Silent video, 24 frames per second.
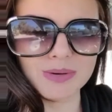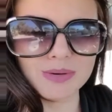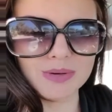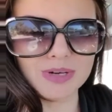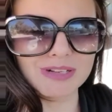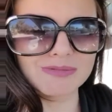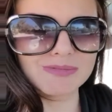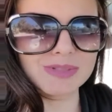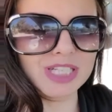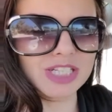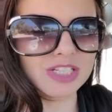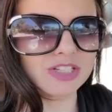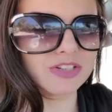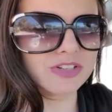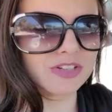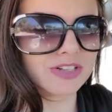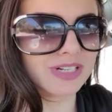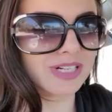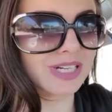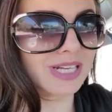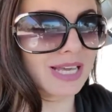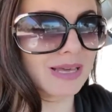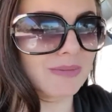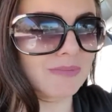I mean, you're
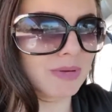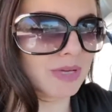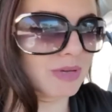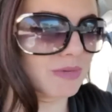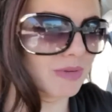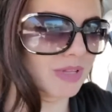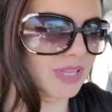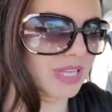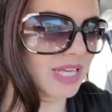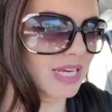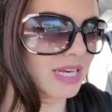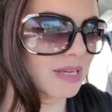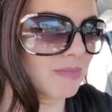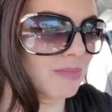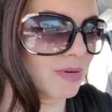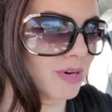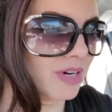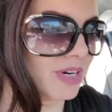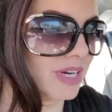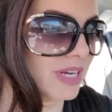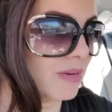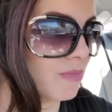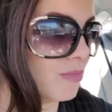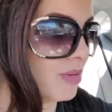going to get bit with any
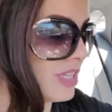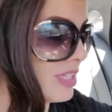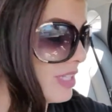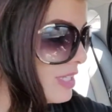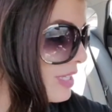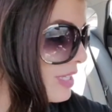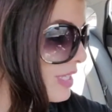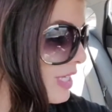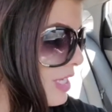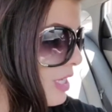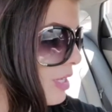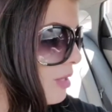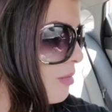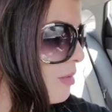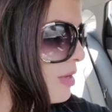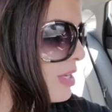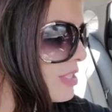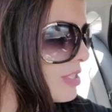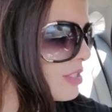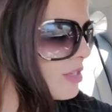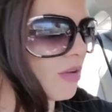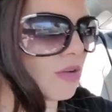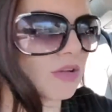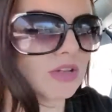bird. And when The little
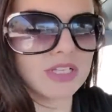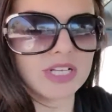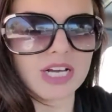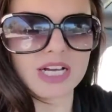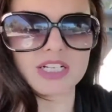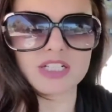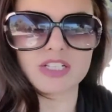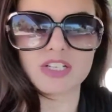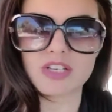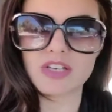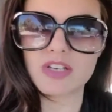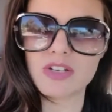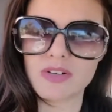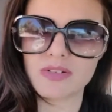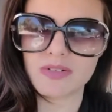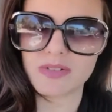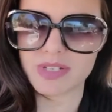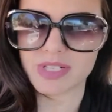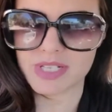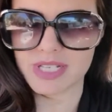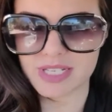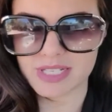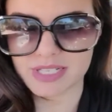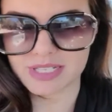ones hold on to you,
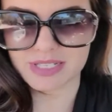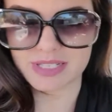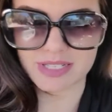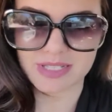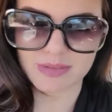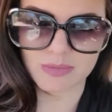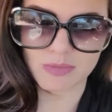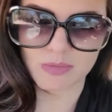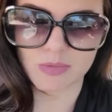it's the